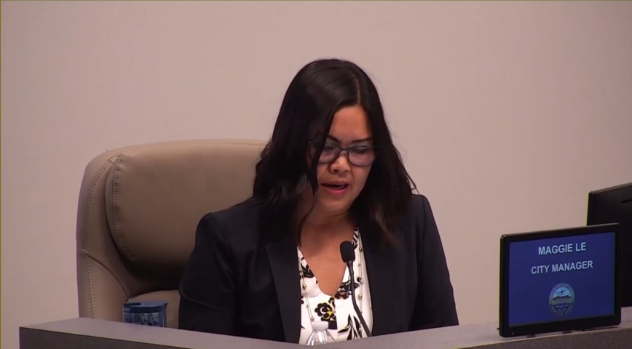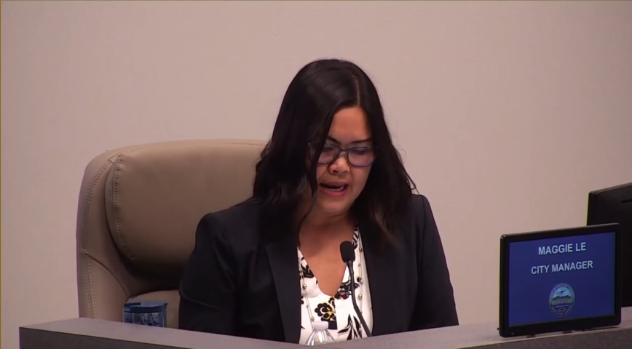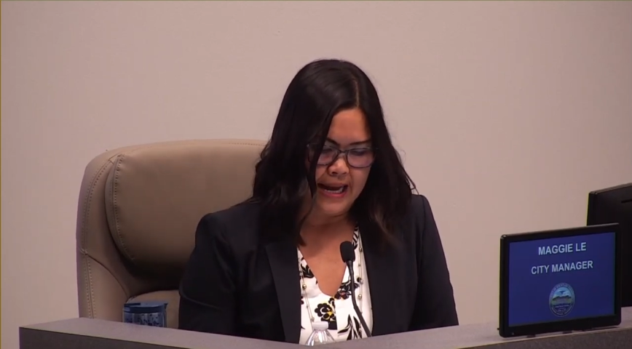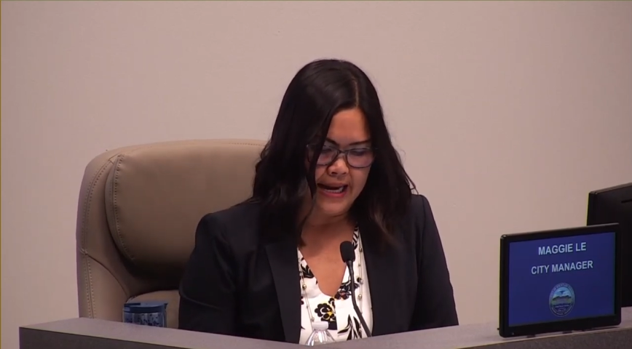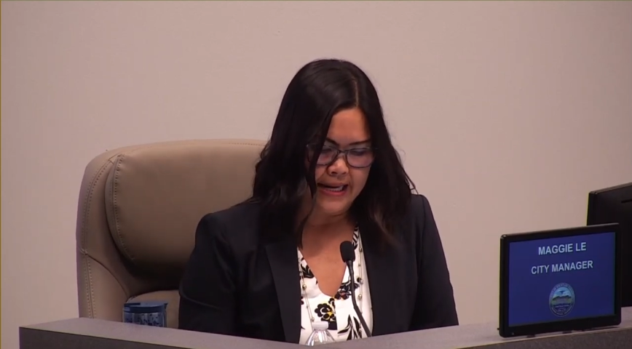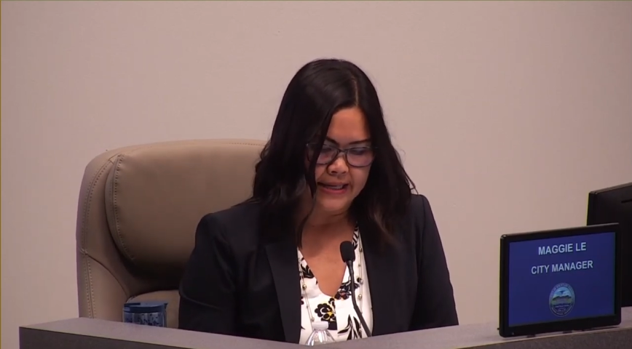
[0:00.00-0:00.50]

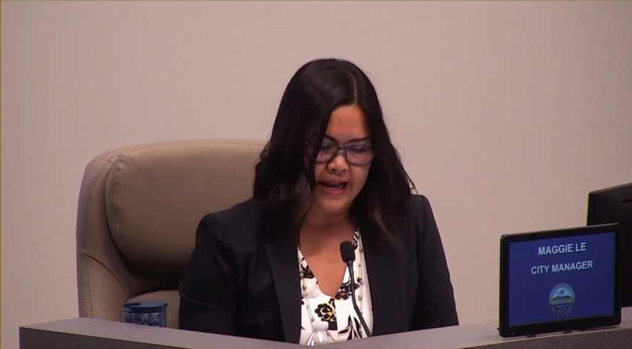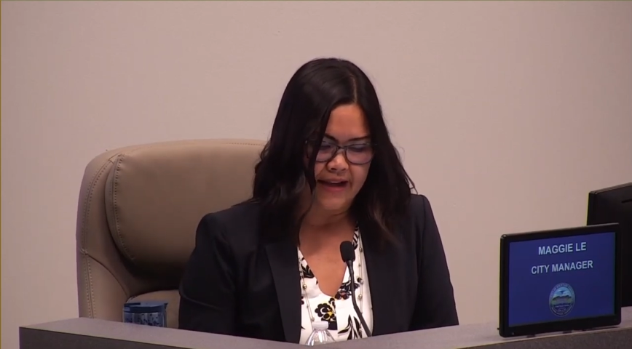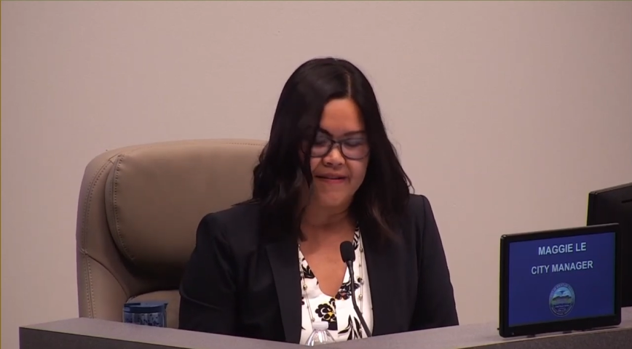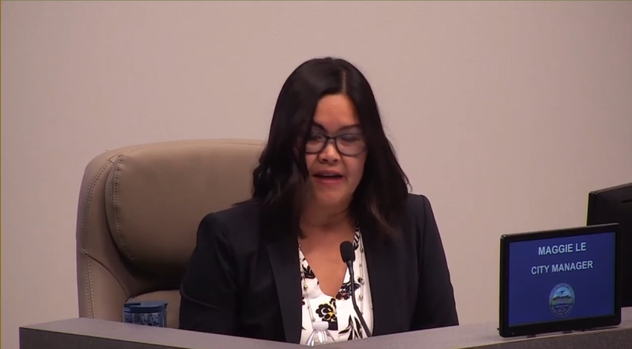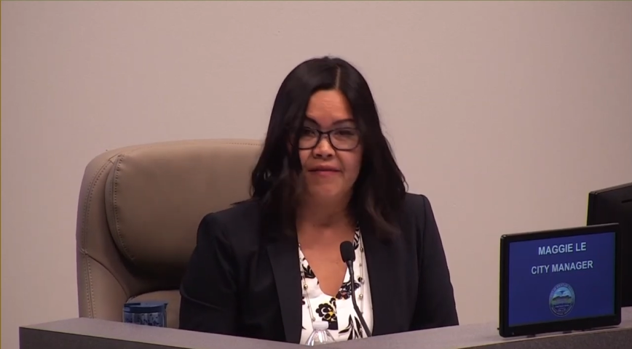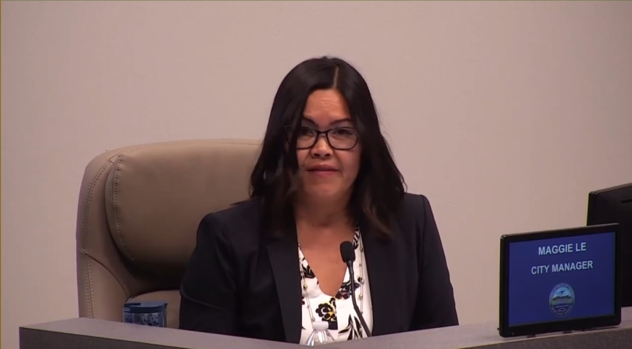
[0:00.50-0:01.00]
online
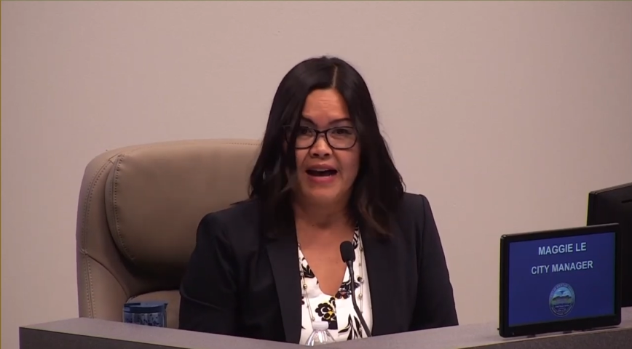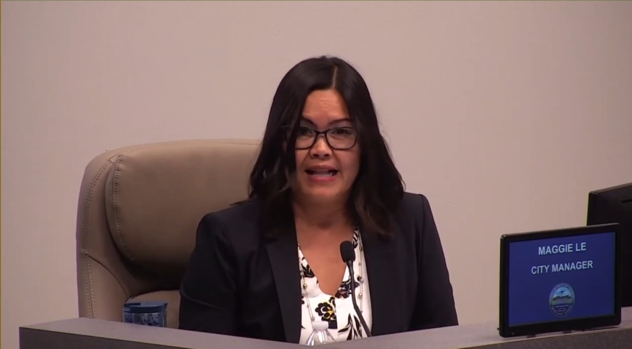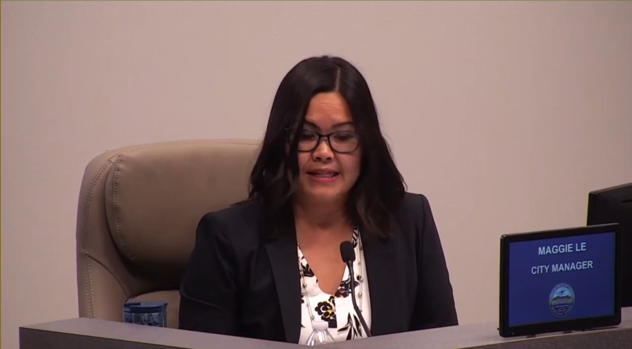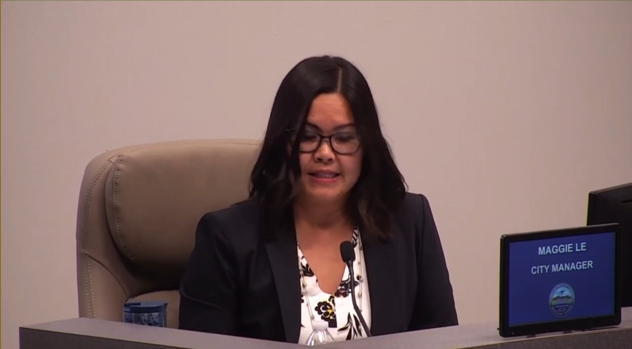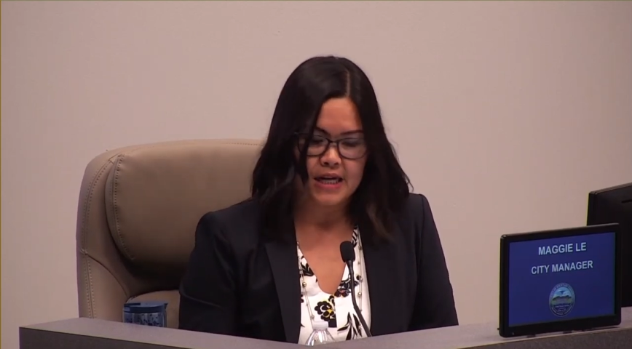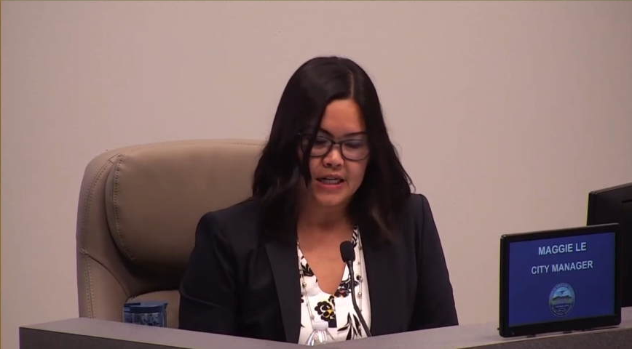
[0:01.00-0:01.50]
at
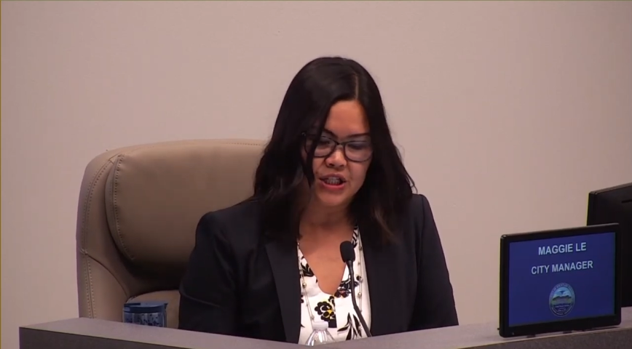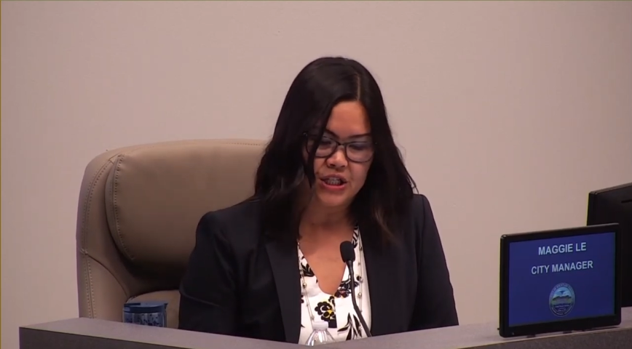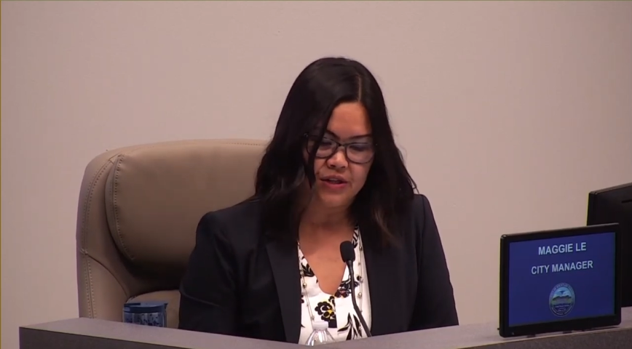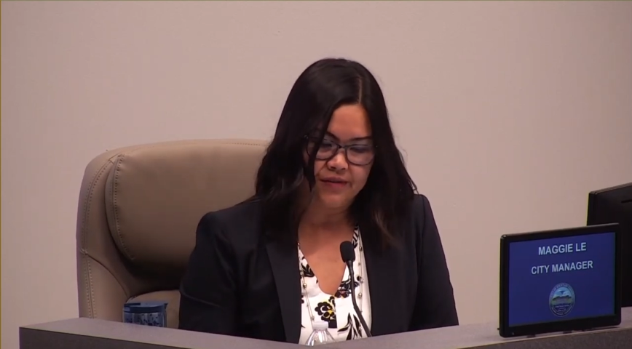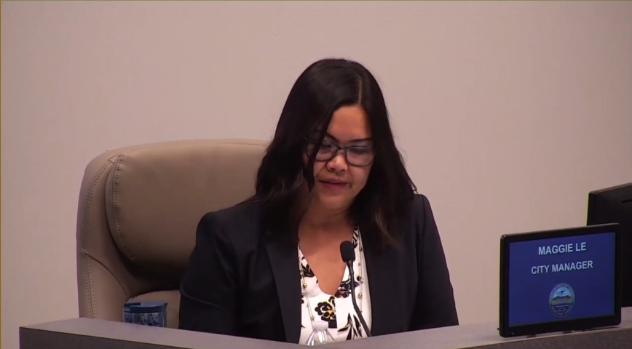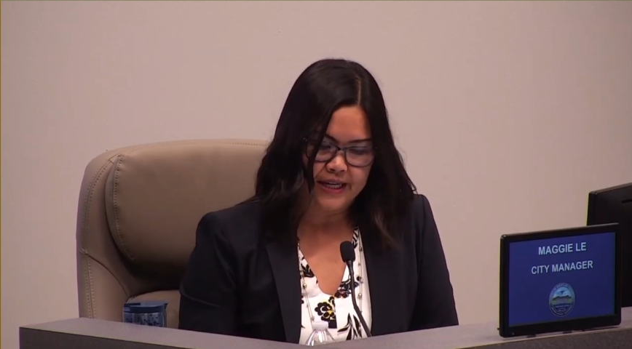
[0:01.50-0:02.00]

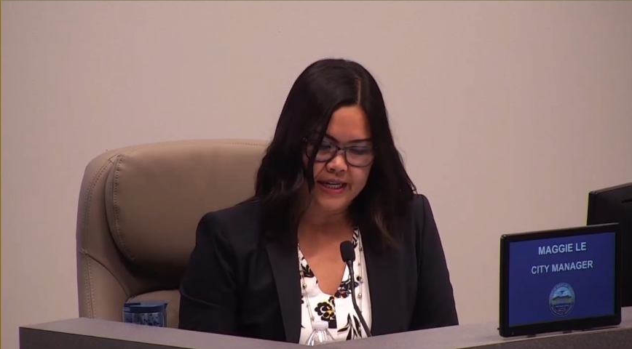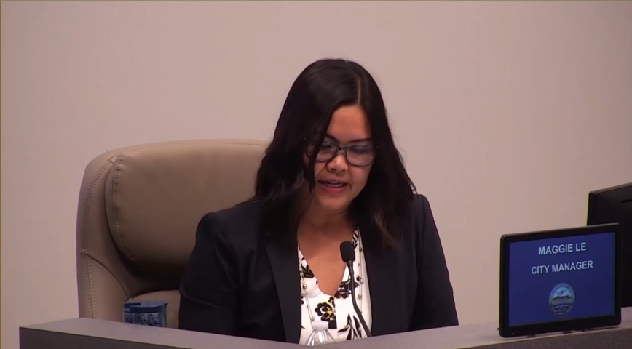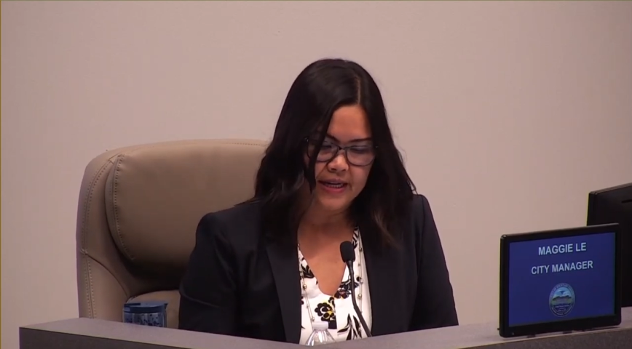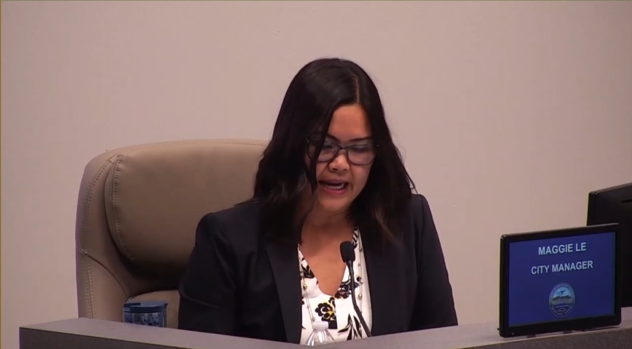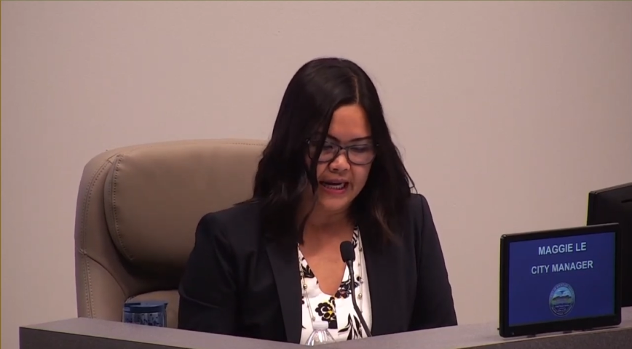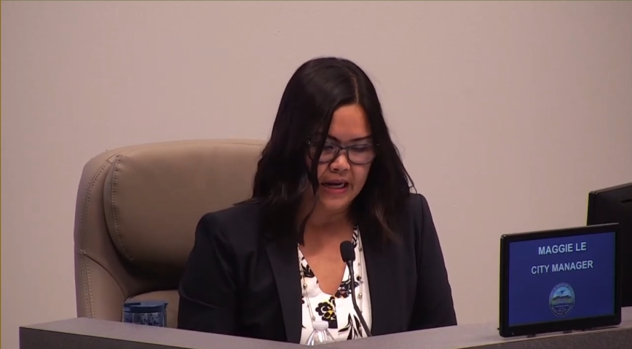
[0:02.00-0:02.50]

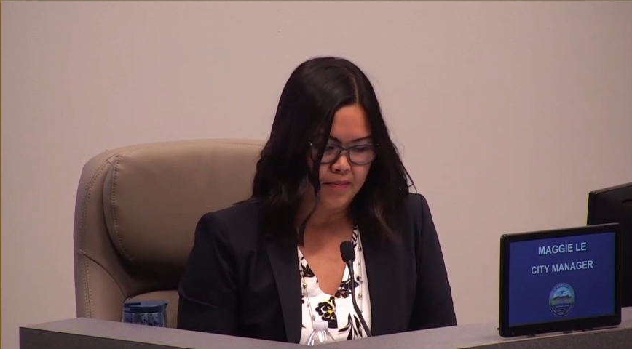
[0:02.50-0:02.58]
fountainvalley.gov and